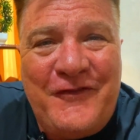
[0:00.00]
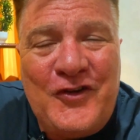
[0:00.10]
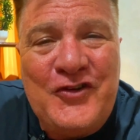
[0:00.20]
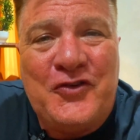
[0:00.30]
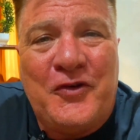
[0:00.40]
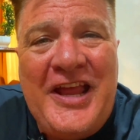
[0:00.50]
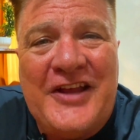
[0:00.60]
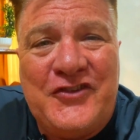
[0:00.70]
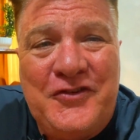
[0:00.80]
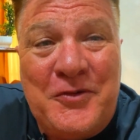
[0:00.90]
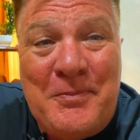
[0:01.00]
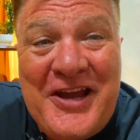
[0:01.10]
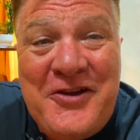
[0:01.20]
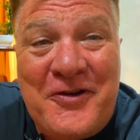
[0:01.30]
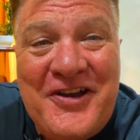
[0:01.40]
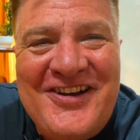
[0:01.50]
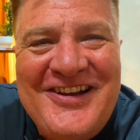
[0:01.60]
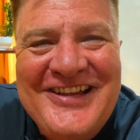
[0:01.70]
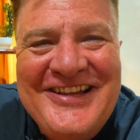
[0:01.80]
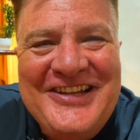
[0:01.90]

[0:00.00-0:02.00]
The first story has to do with my career.